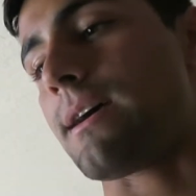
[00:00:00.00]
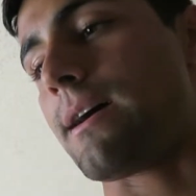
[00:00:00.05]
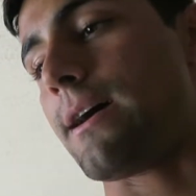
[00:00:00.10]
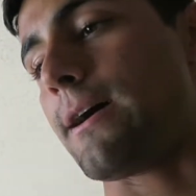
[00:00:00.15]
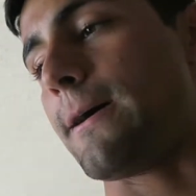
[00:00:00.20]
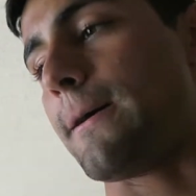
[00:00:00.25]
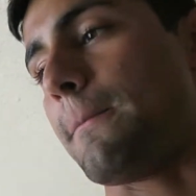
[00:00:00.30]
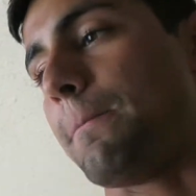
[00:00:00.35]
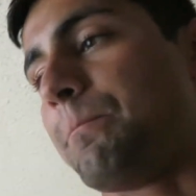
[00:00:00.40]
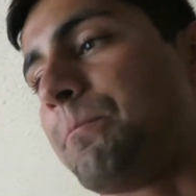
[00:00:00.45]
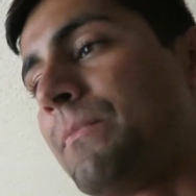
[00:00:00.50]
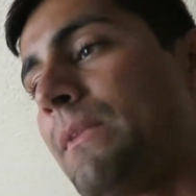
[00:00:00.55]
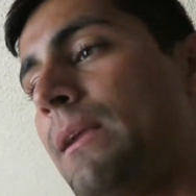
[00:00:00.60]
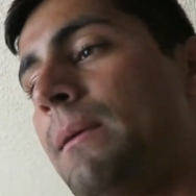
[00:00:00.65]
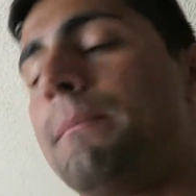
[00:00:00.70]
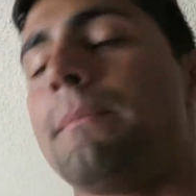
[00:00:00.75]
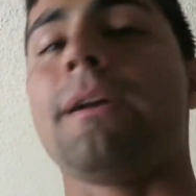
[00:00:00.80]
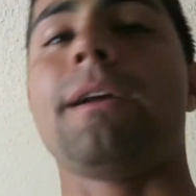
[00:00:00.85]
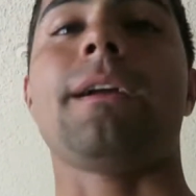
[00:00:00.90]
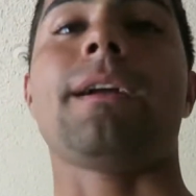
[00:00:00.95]
Um,
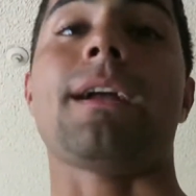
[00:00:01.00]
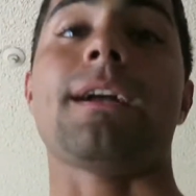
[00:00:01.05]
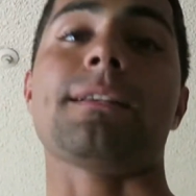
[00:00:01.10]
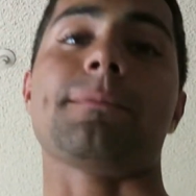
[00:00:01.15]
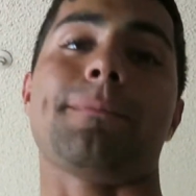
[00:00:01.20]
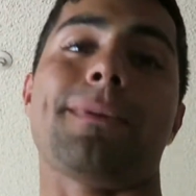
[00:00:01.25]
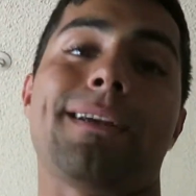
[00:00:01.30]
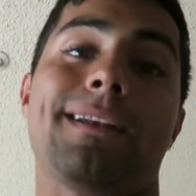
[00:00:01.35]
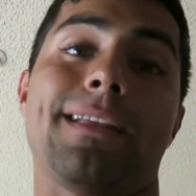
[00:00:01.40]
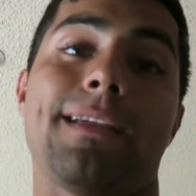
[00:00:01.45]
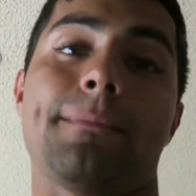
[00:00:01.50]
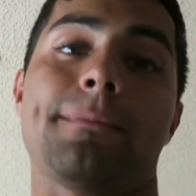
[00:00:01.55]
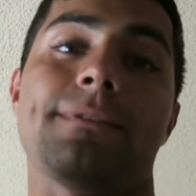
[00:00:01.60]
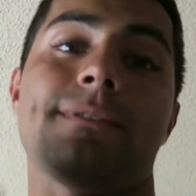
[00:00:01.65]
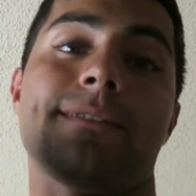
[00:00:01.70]
but yeah guys, my name